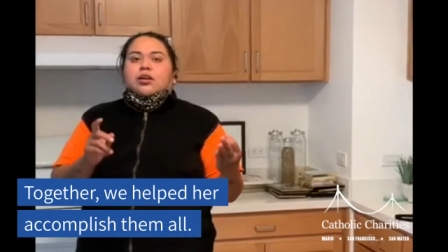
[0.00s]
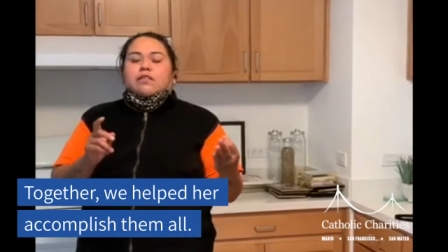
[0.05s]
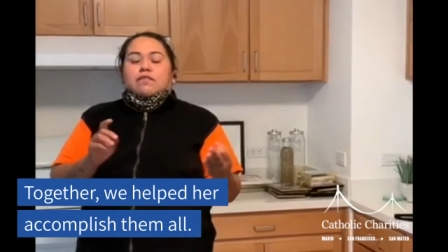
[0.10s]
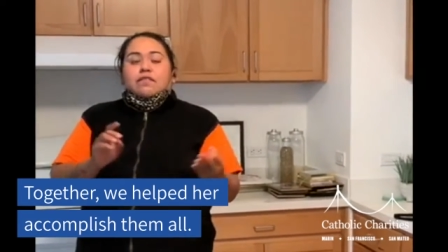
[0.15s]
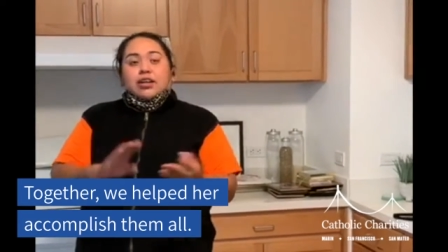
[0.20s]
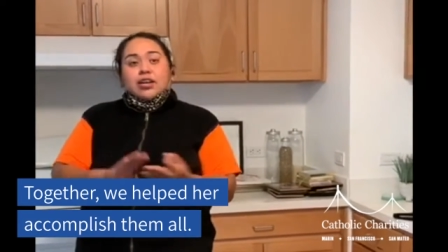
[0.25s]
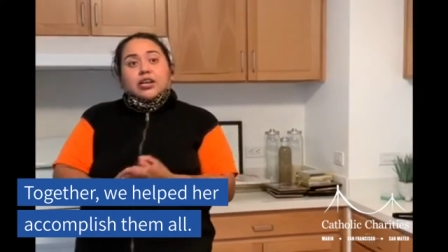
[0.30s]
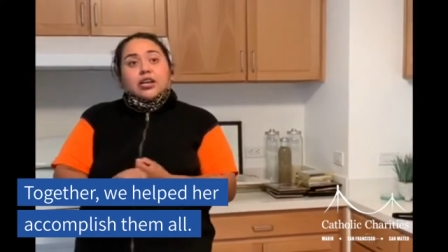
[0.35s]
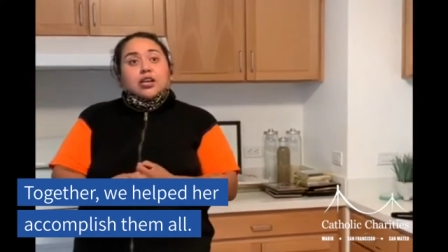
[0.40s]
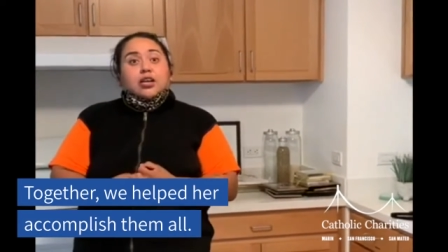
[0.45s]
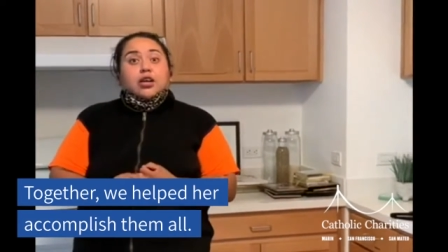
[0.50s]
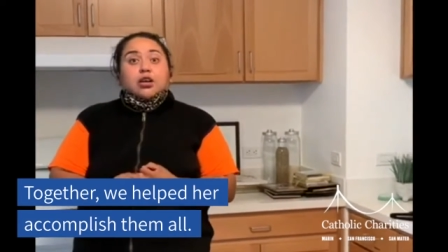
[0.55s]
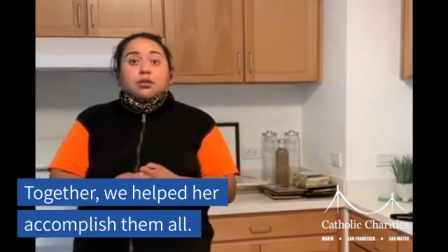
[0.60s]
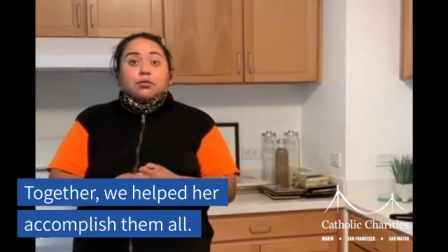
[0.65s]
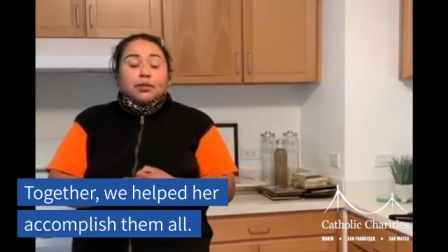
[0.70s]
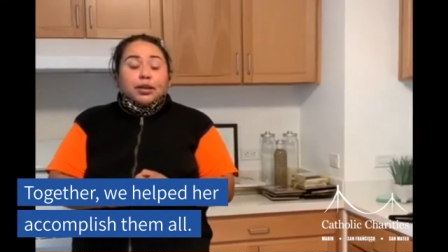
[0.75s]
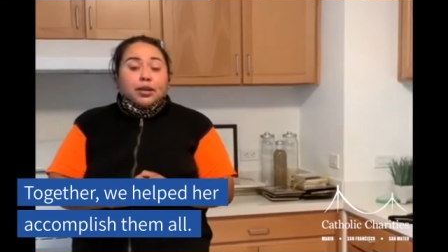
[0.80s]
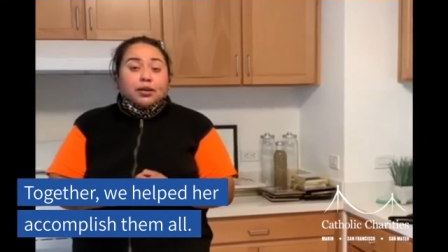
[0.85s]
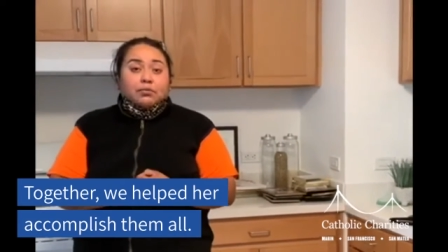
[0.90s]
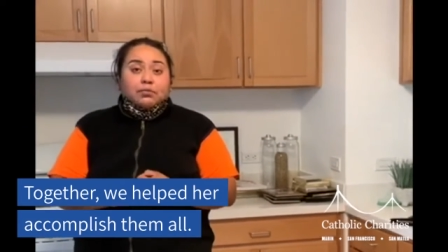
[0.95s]
Finding a
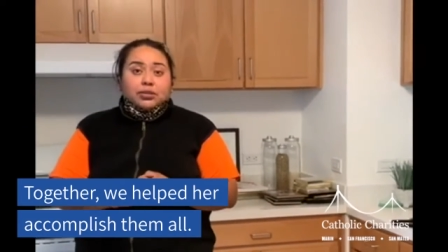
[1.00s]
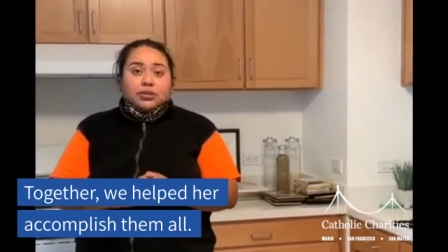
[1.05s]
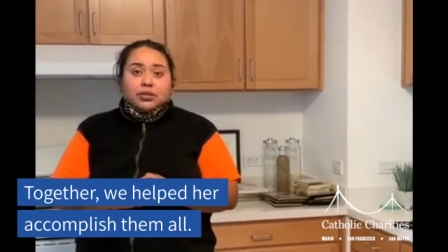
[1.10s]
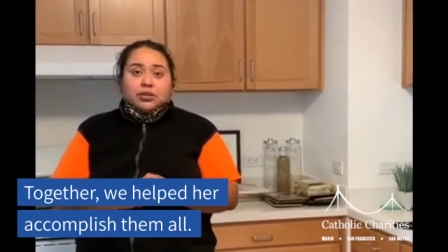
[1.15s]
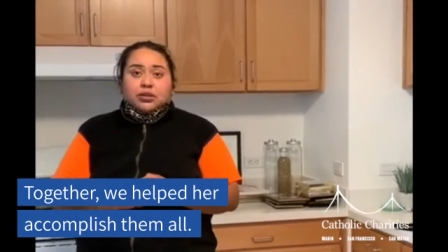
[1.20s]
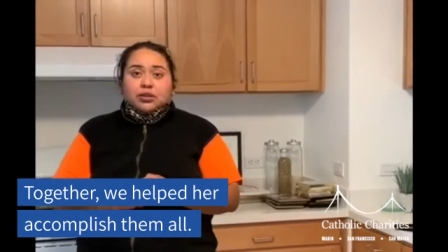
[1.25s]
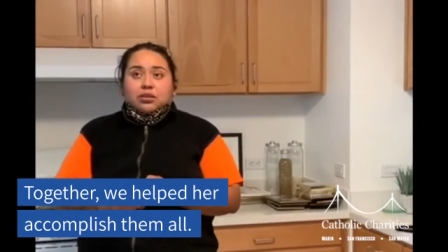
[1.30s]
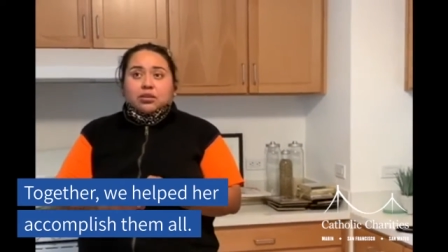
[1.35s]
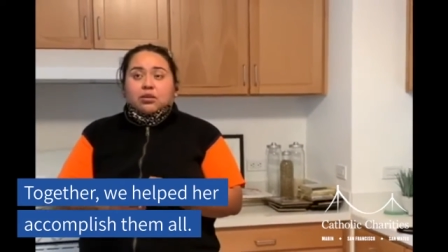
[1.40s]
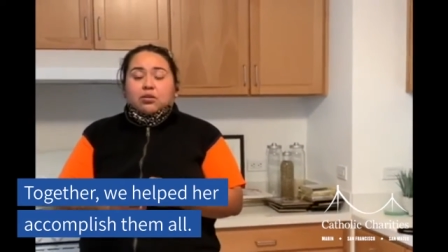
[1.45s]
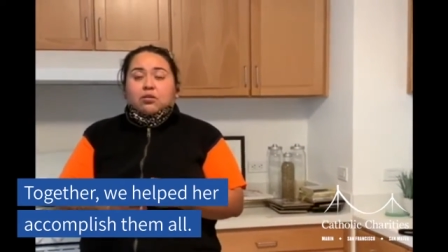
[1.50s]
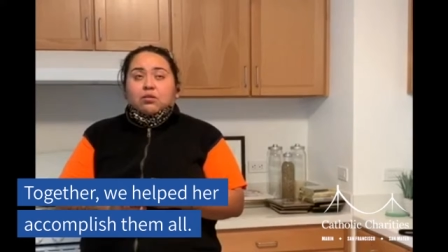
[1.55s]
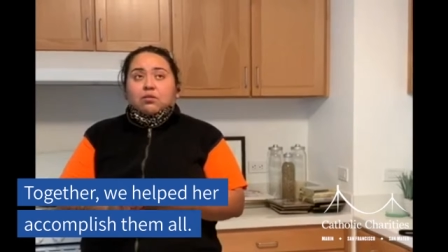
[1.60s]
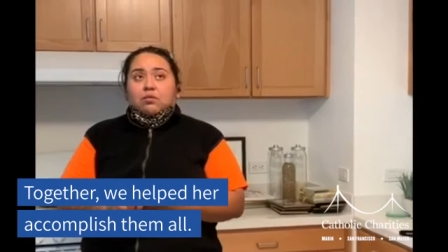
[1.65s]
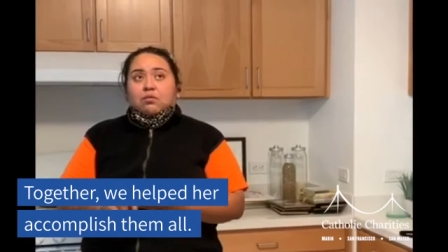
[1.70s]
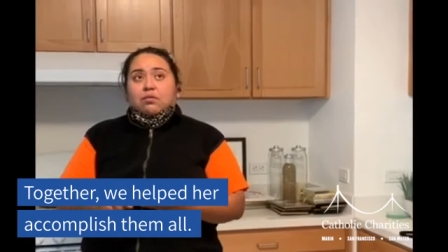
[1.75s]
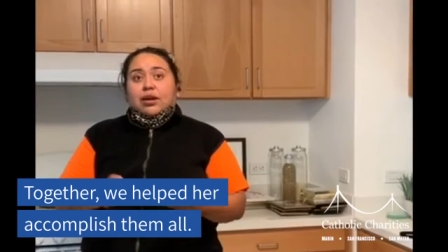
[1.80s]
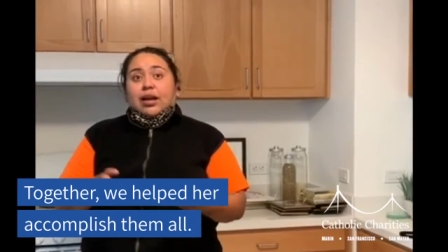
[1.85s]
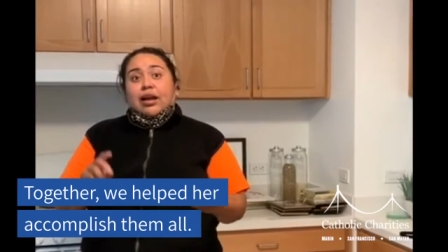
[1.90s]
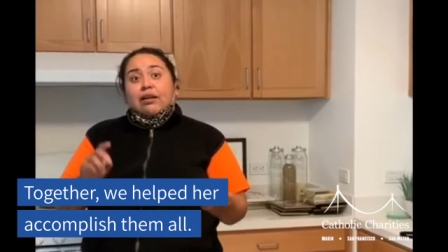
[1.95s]
career was another
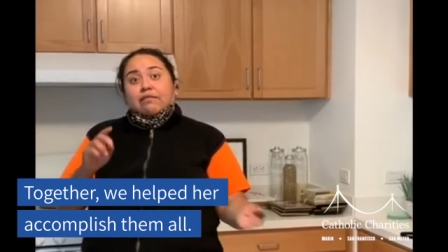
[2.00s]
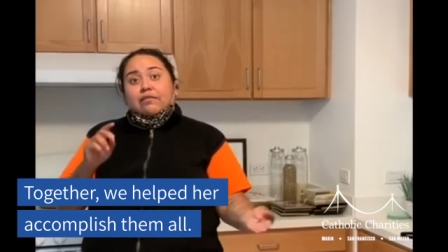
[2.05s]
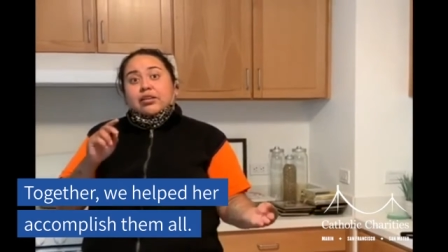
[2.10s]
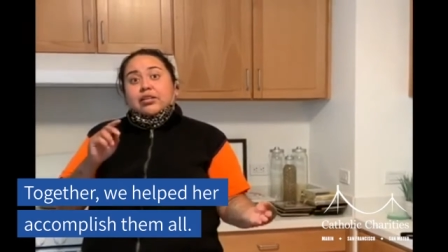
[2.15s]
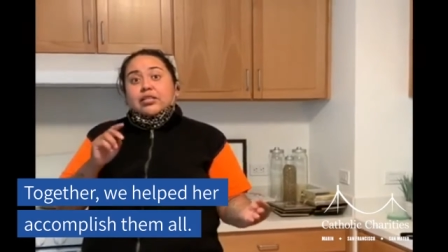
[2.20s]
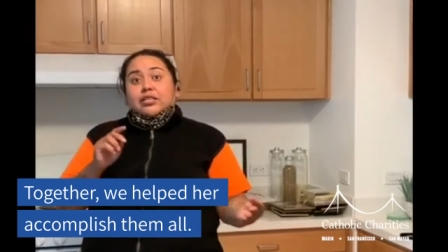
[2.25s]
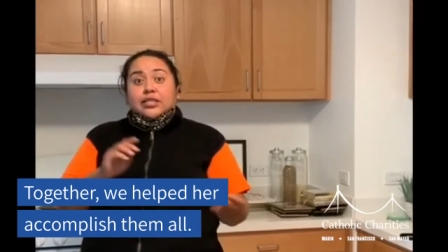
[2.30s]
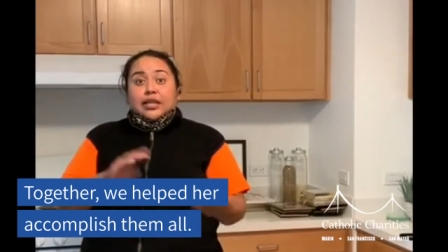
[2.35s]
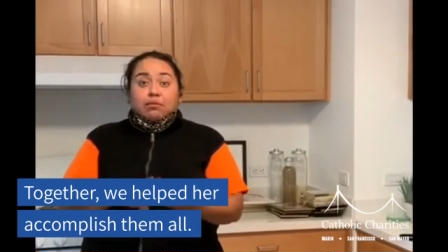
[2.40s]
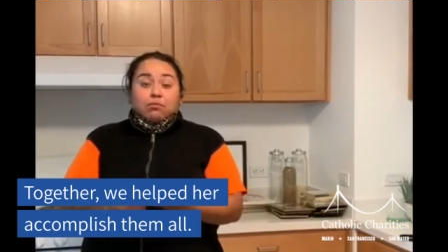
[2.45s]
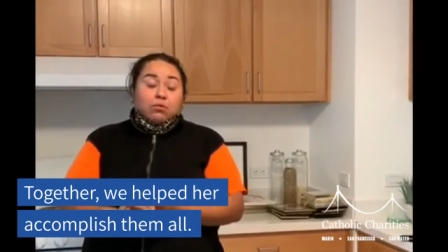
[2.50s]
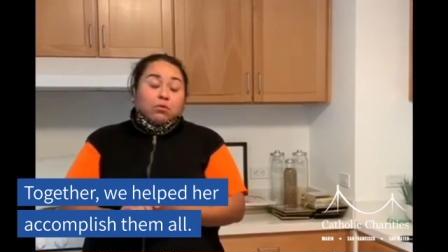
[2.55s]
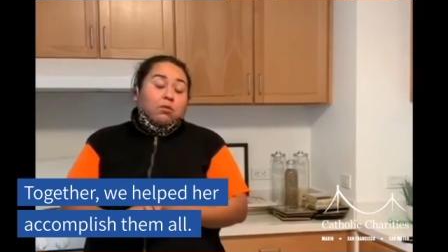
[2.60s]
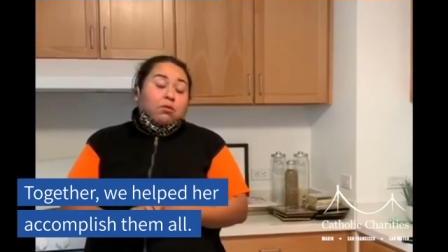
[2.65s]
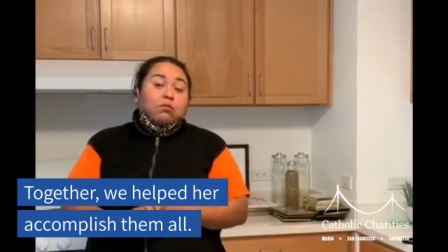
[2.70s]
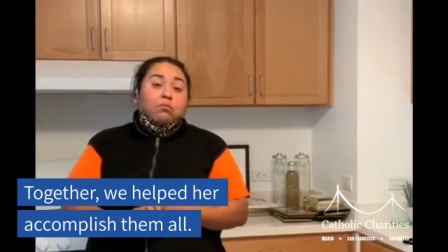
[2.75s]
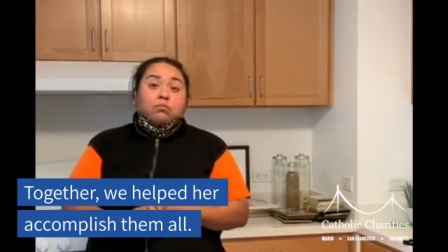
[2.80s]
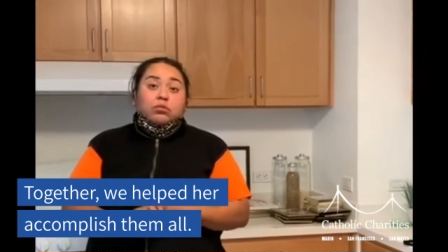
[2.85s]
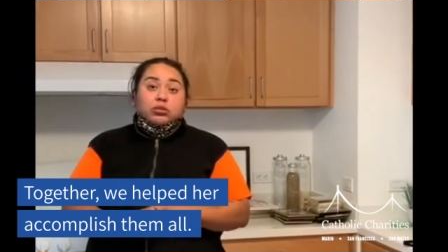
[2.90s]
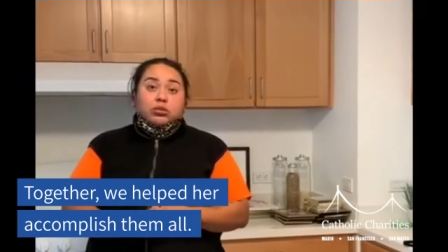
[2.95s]
goal. Having a stable
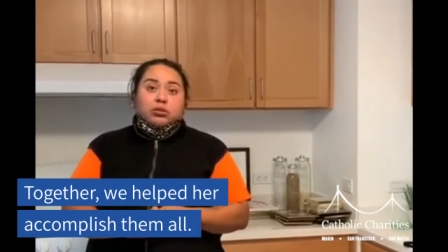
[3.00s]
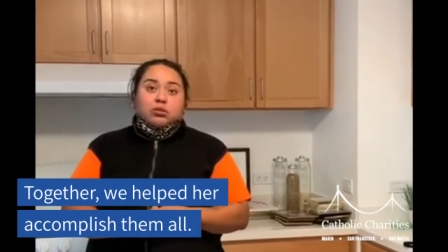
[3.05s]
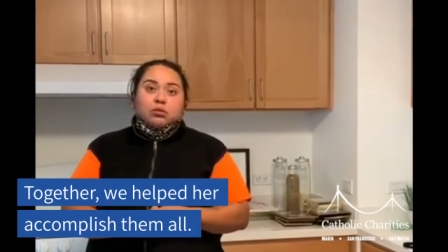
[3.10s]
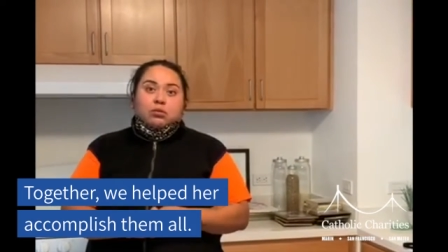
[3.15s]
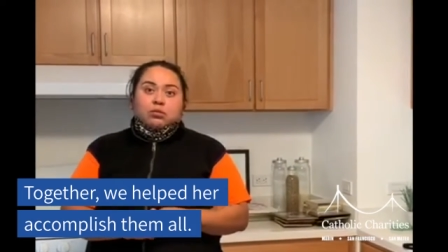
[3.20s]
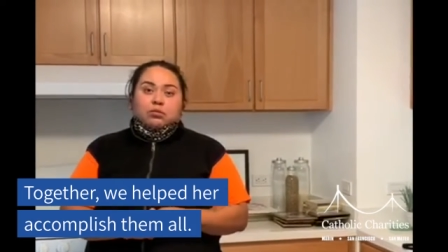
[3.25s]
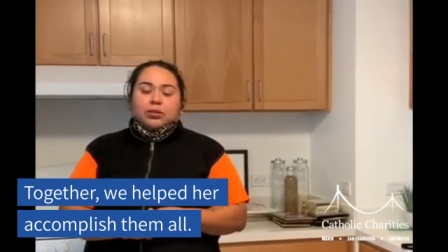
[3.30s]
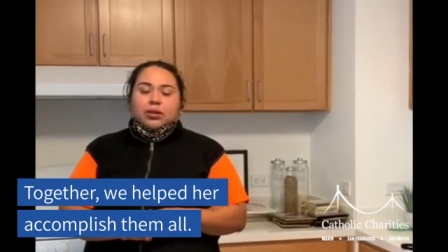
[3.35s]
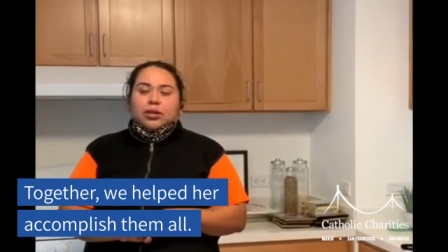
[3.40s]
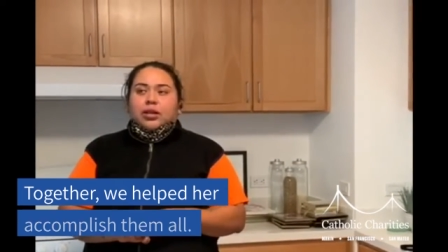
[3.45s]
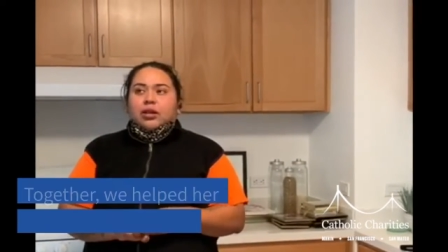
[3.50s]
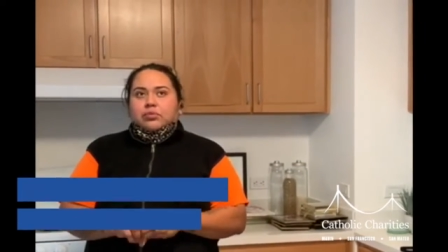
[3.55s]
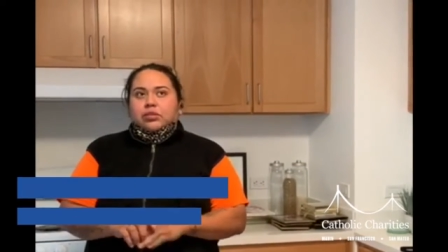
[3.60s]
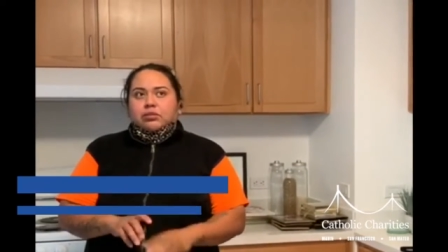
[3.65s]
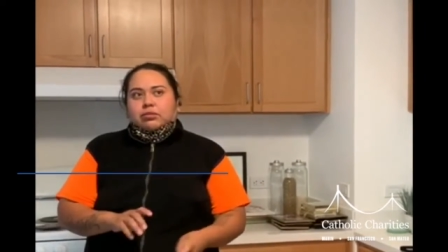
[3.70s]
home was a goal.